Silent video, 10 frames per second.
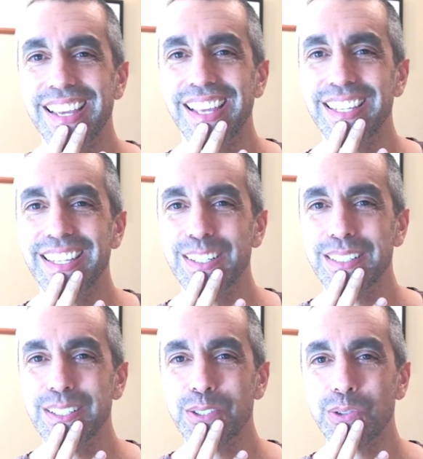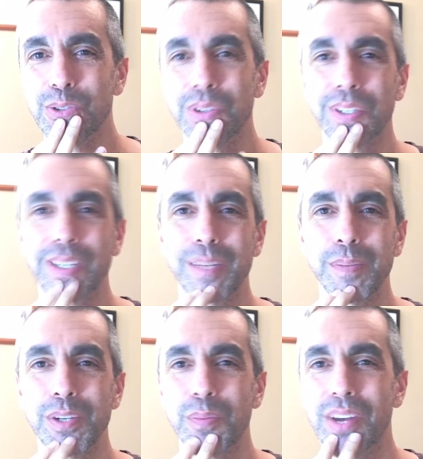you're sort of looking up
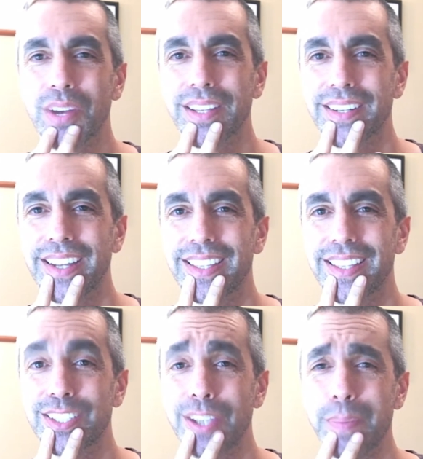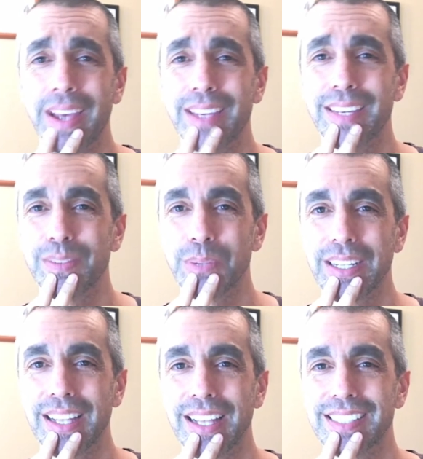to your brother, and the jetpack even
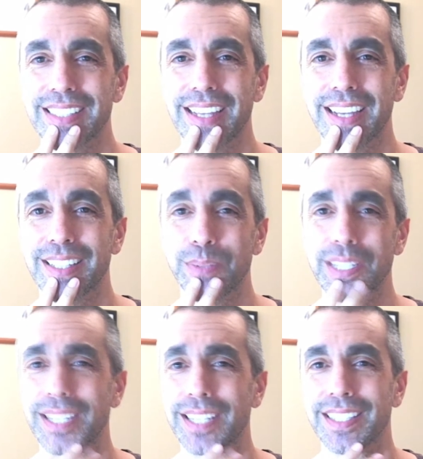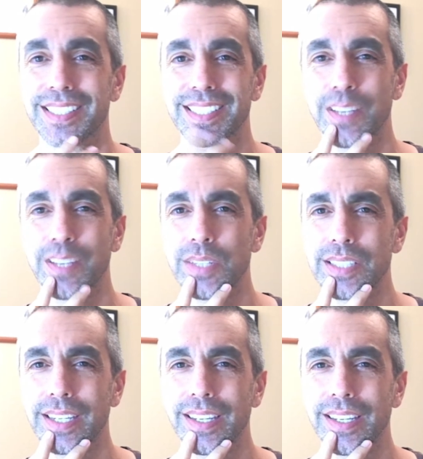realizes kind of the ridiculousness of it. He's
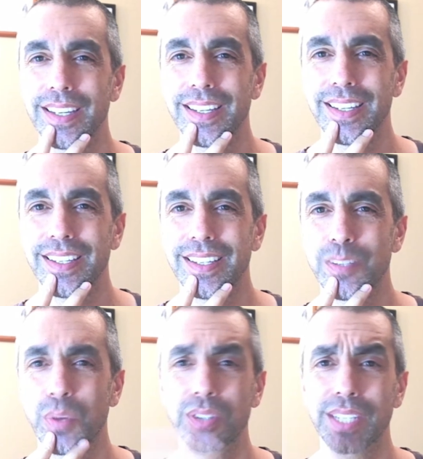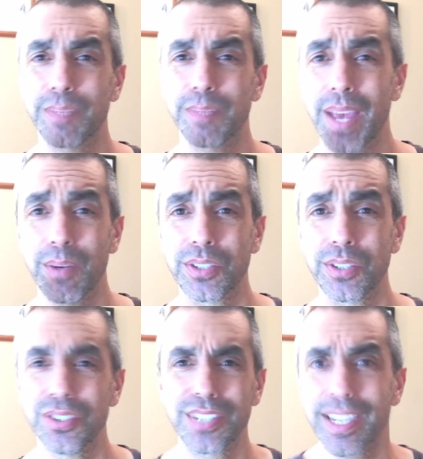like, your brother's like, man, why
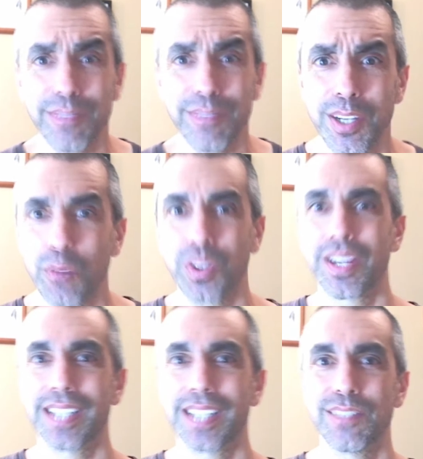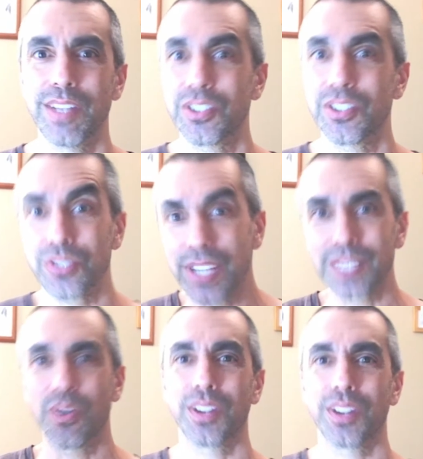don't you just take a video of one of you guys' adventures? You
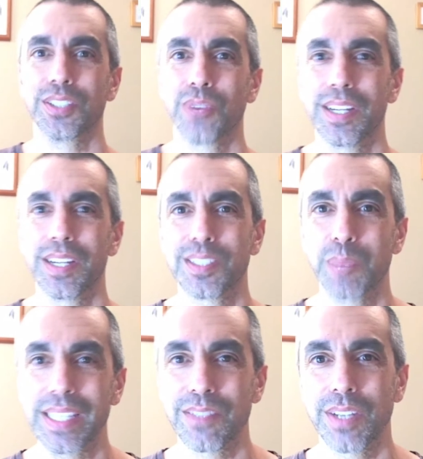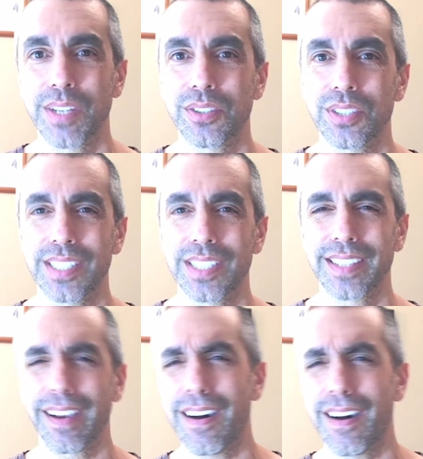guys go on all these greatest space adventures. And he's
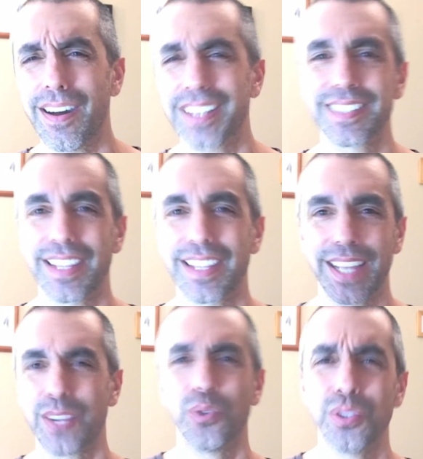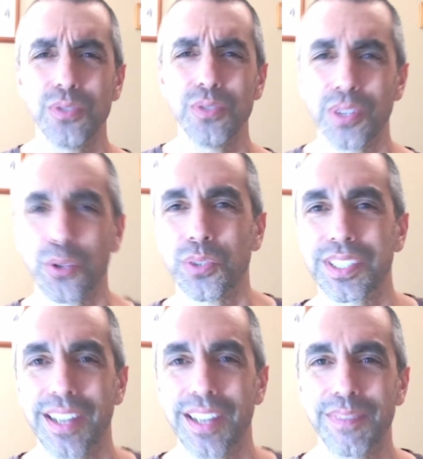like, it's not that cool. You do the cool
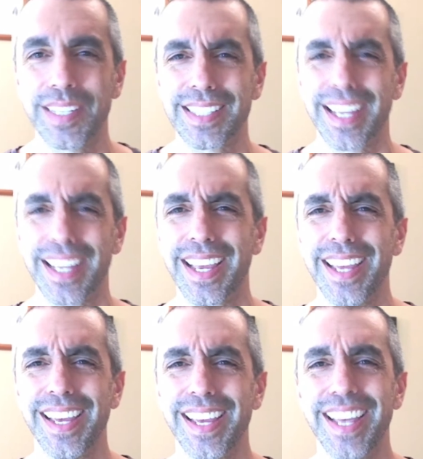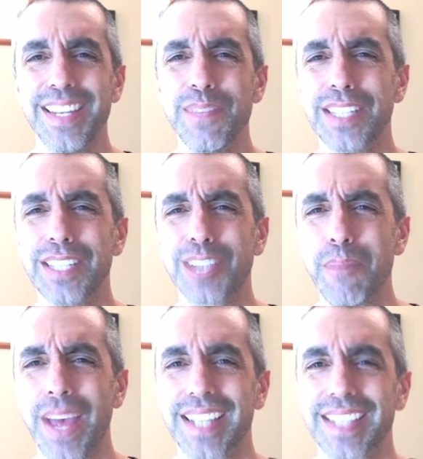stuff. And he's like, and even the
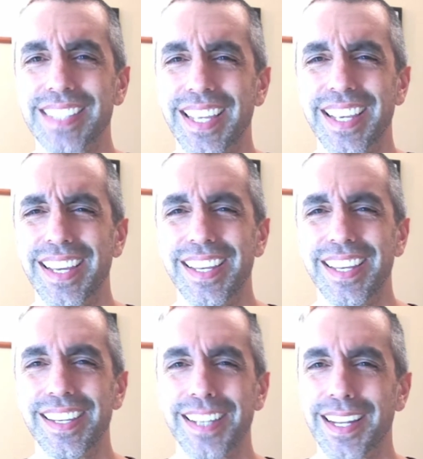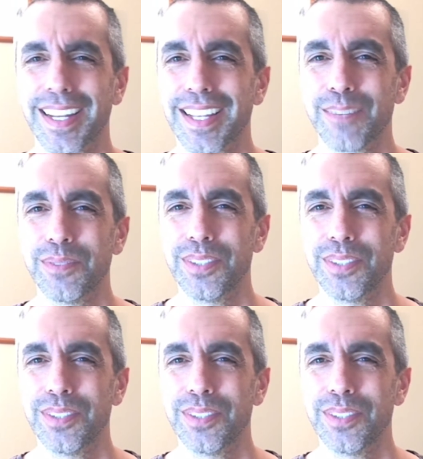jetpack is like, kind of like,